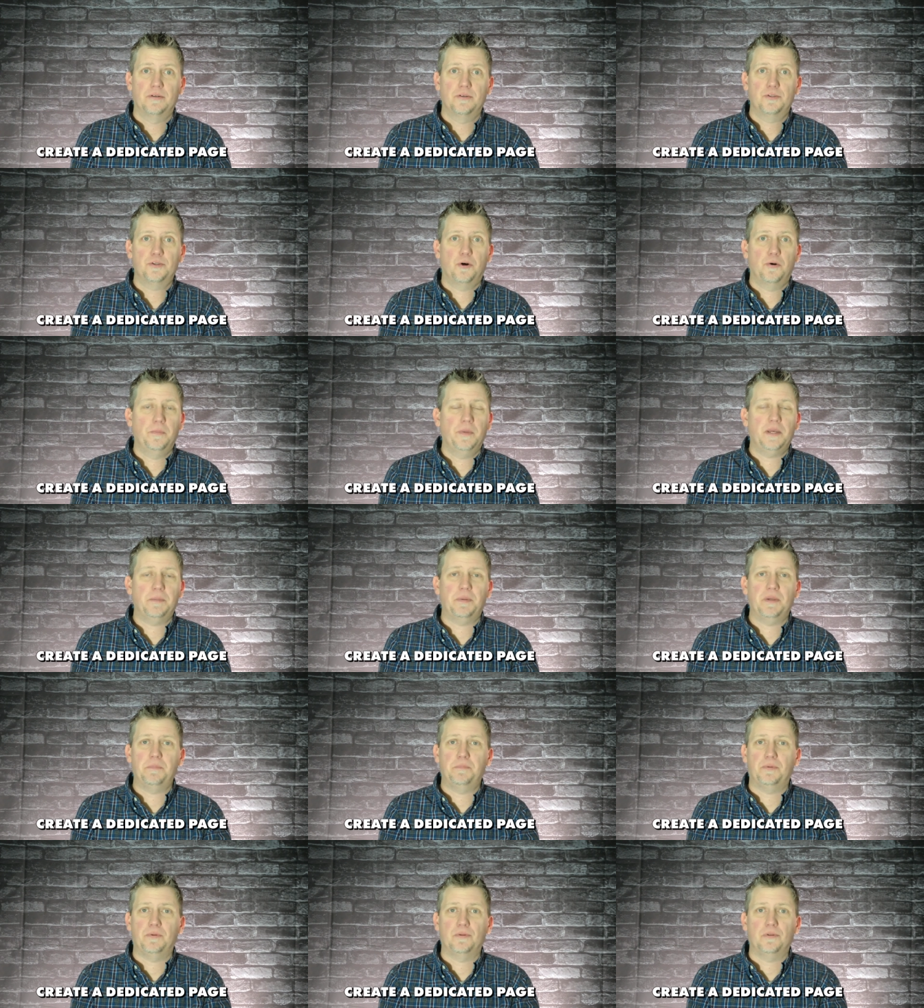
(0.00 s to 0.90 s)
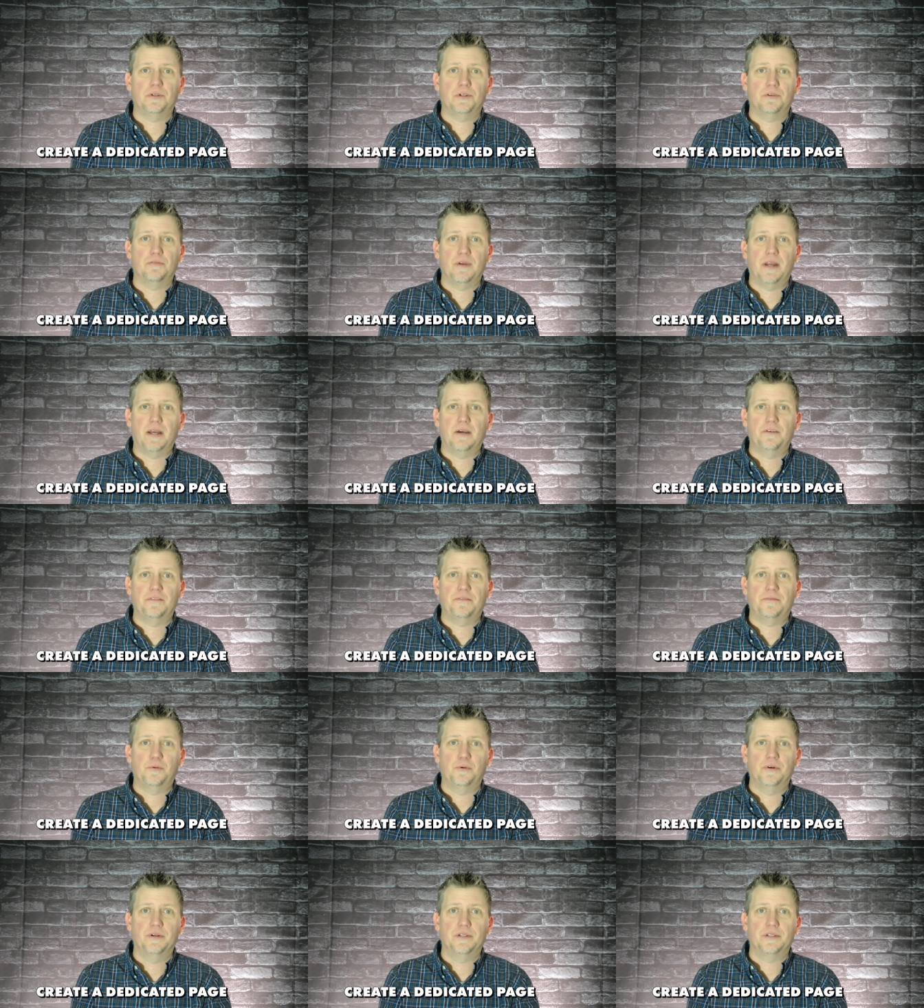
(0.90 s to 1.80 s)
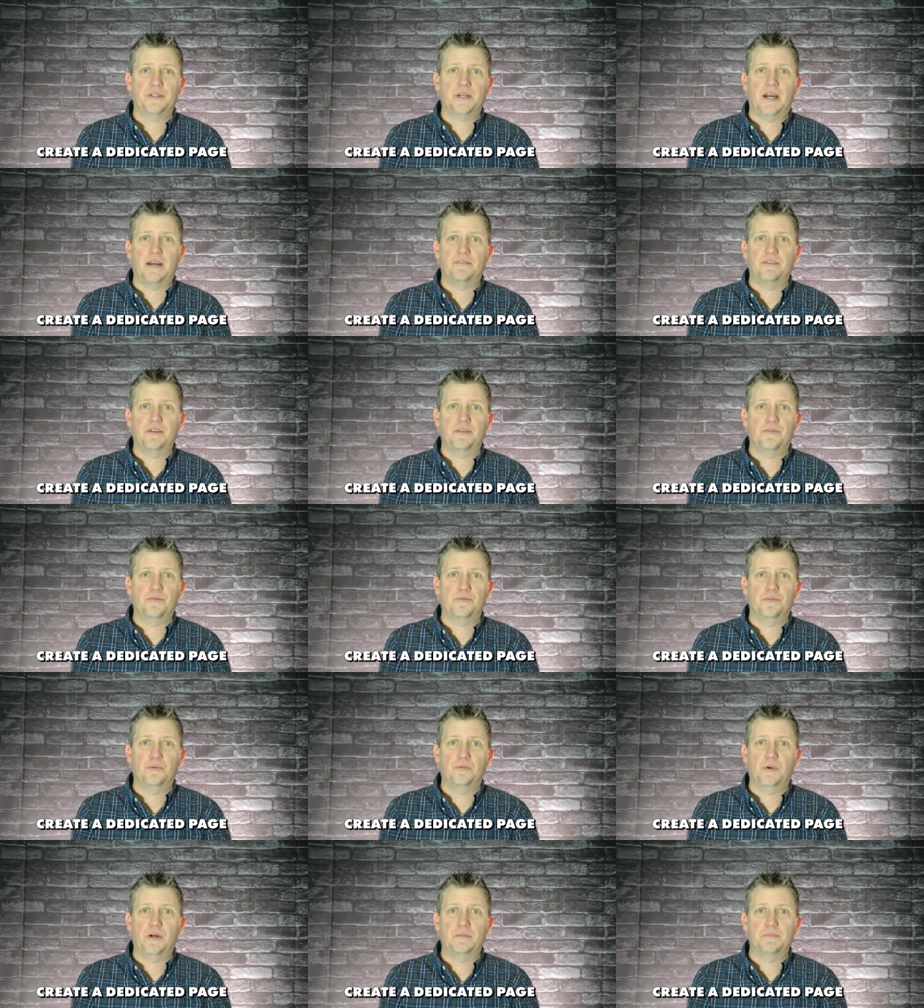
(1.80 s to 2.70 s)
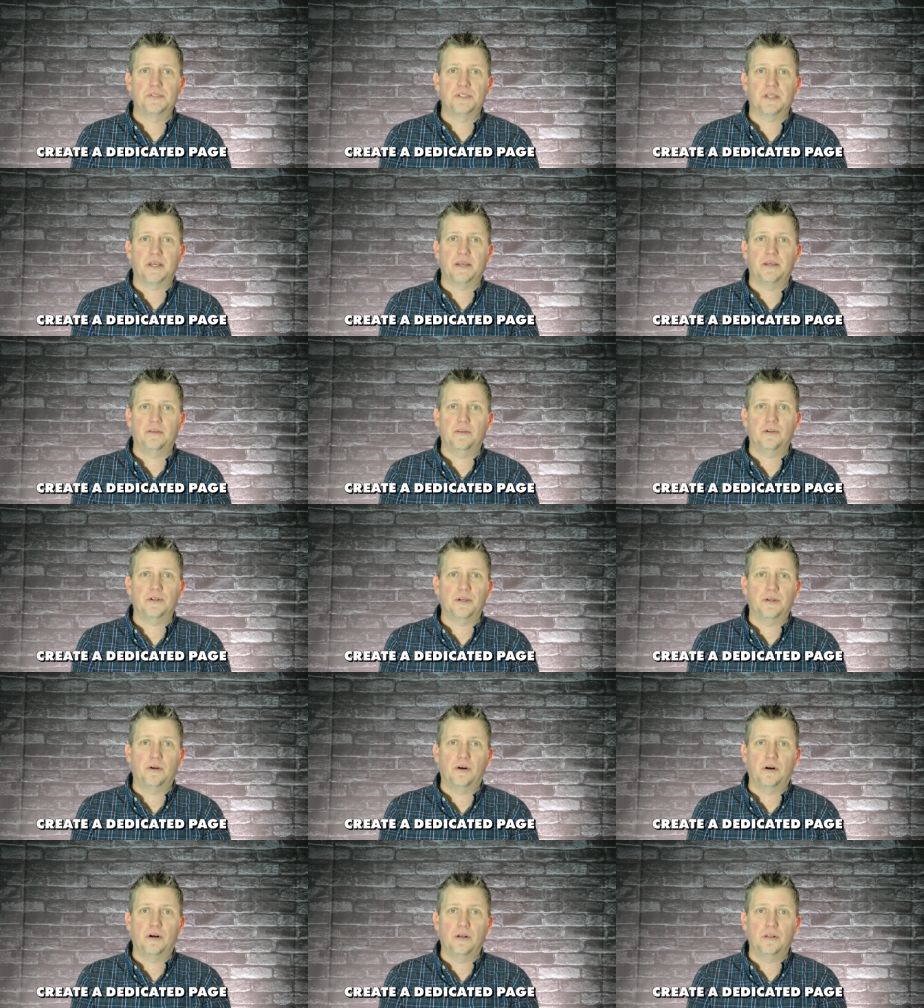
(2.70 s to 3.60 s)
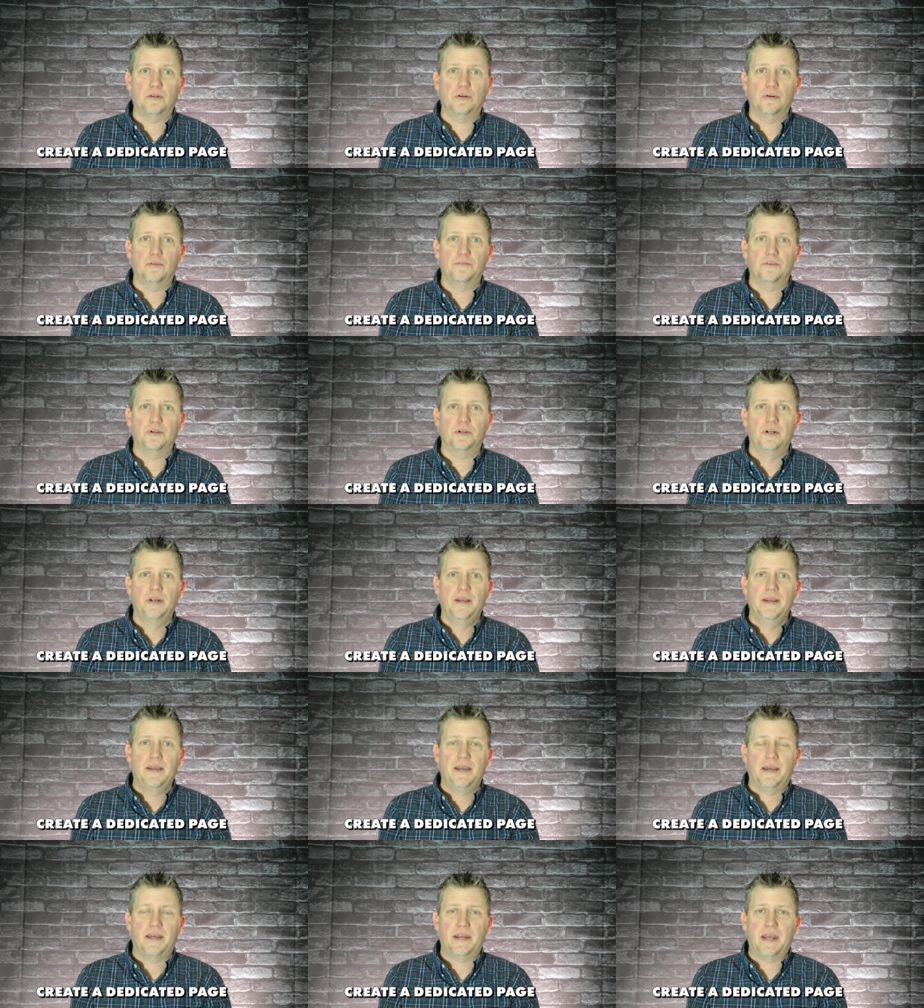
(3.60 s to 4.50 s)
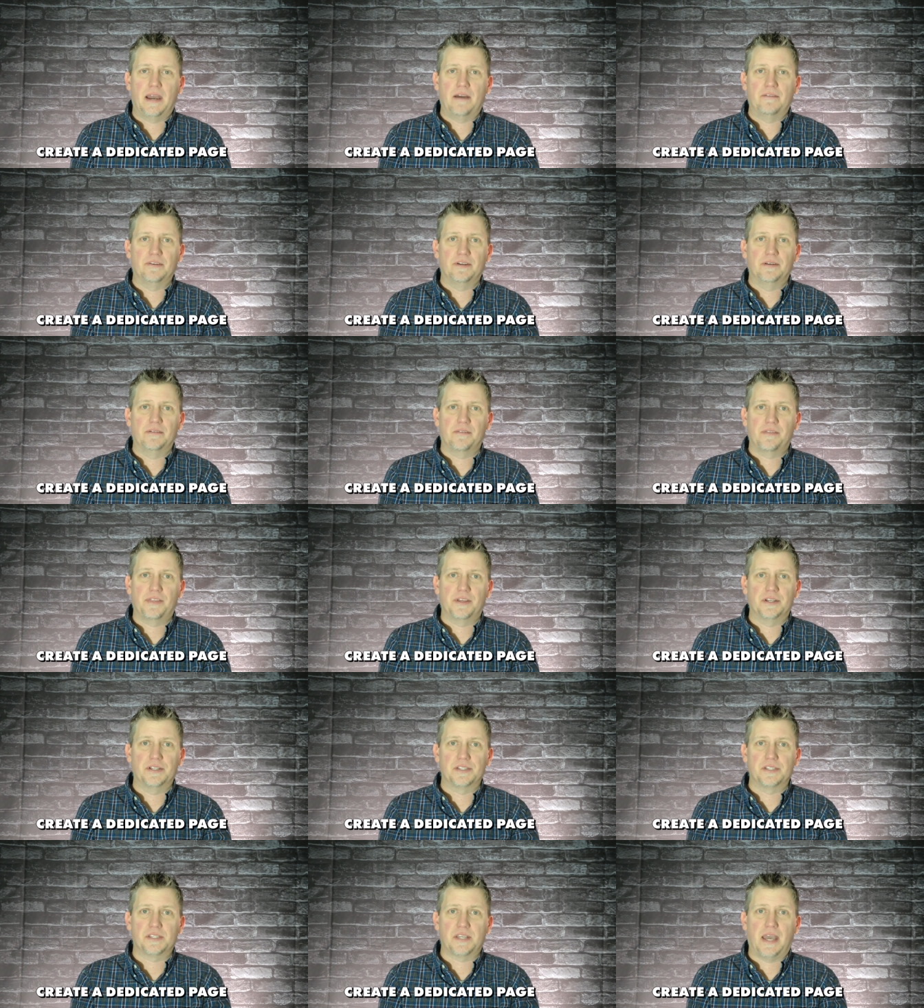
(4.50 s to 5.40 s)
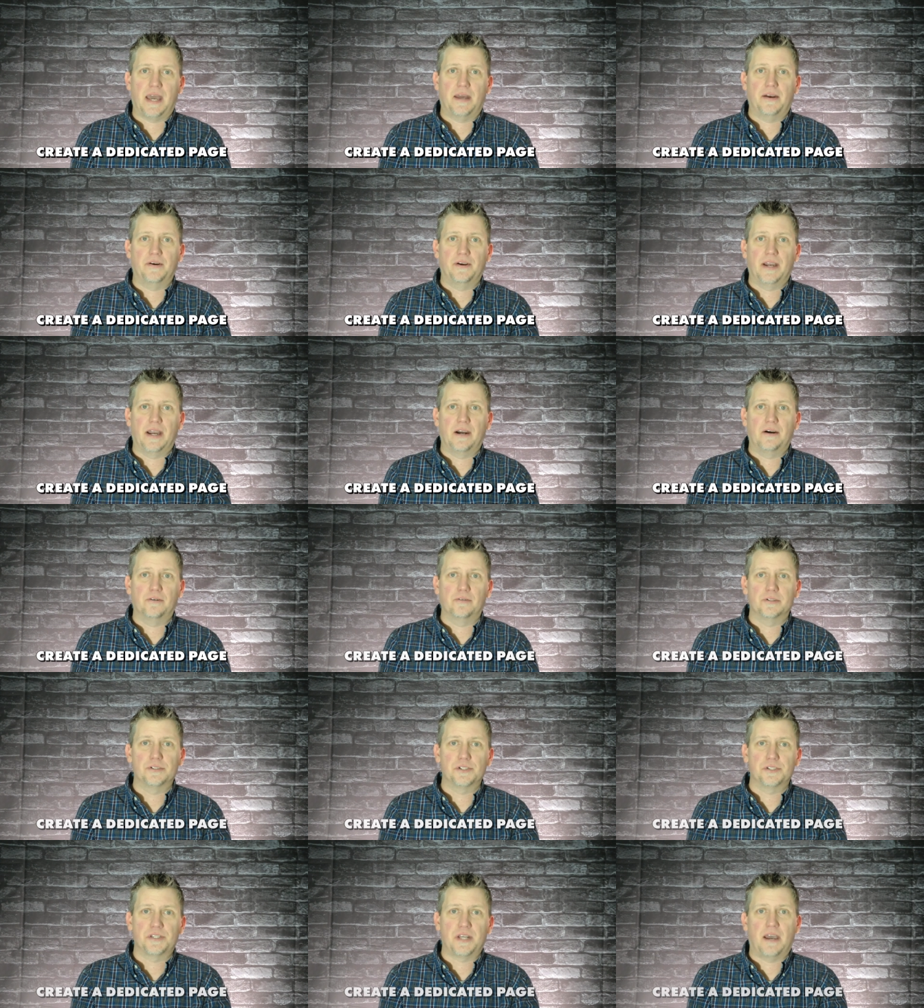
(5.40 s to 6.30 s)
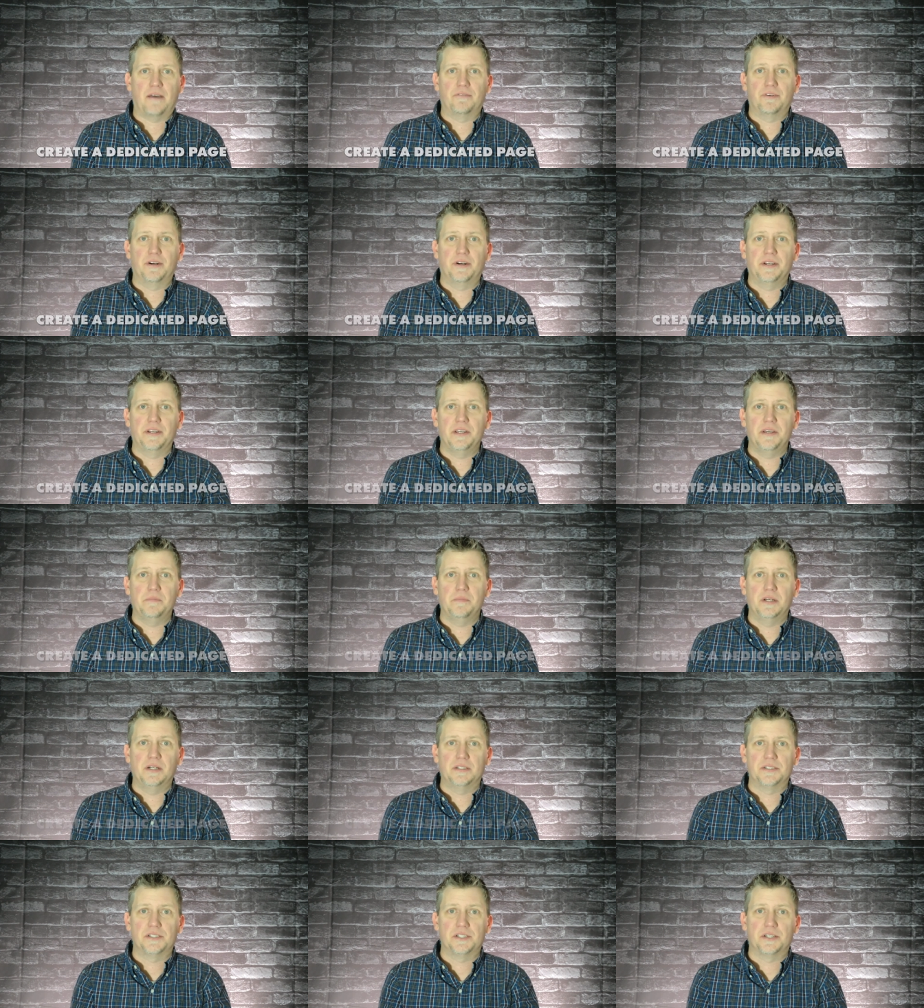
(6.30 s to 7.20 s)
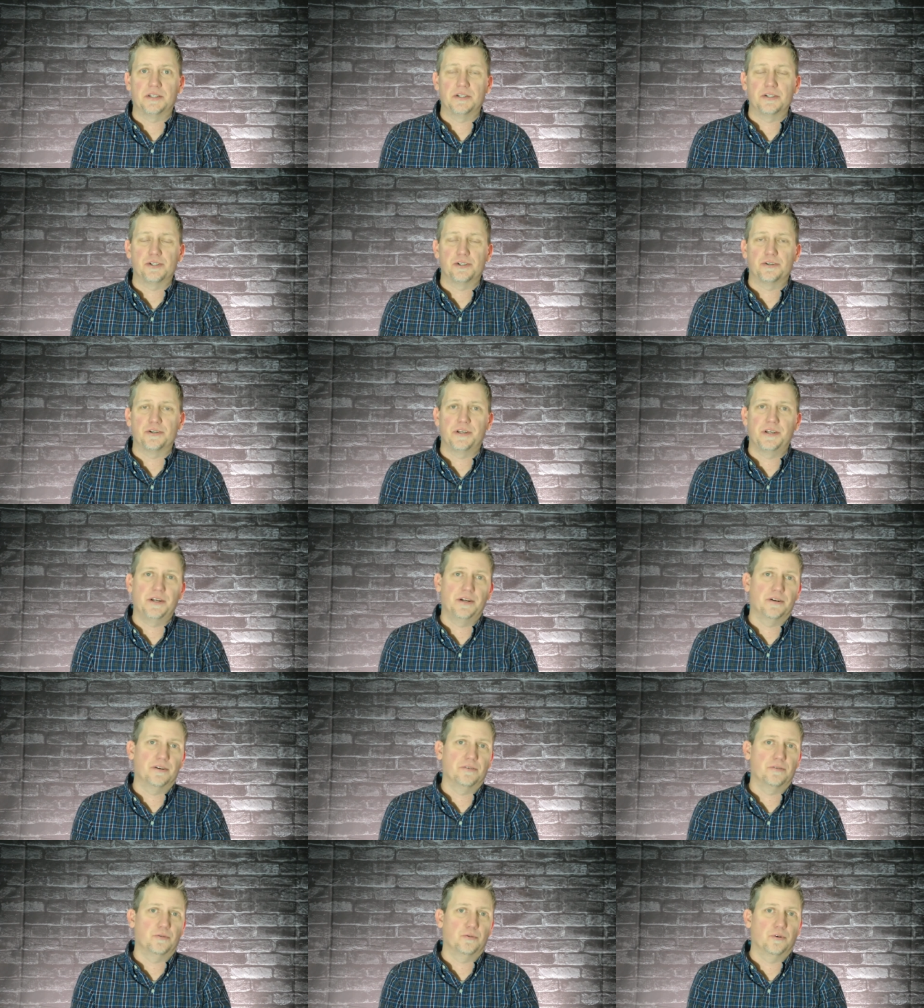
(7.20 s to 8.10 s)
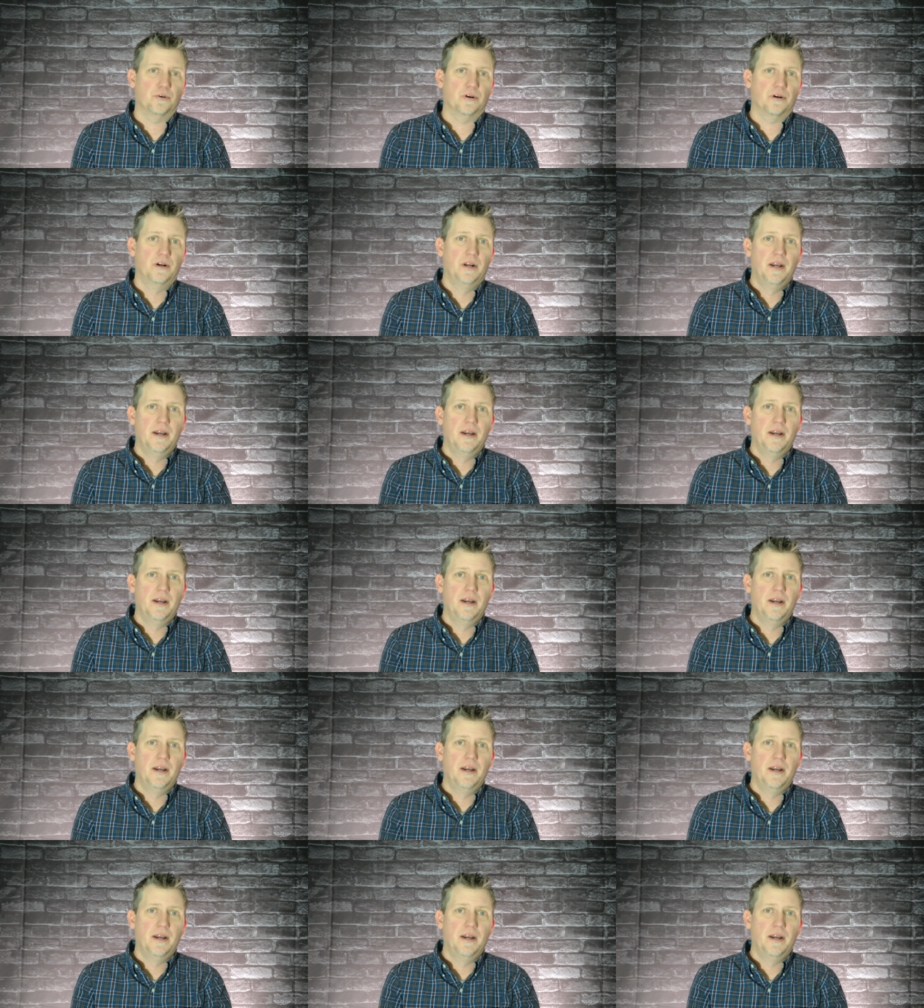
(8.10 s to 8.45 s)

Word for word: Don't make people look around for it, diving through the website, looking all over, and having things scattered out, or just having an email signature here or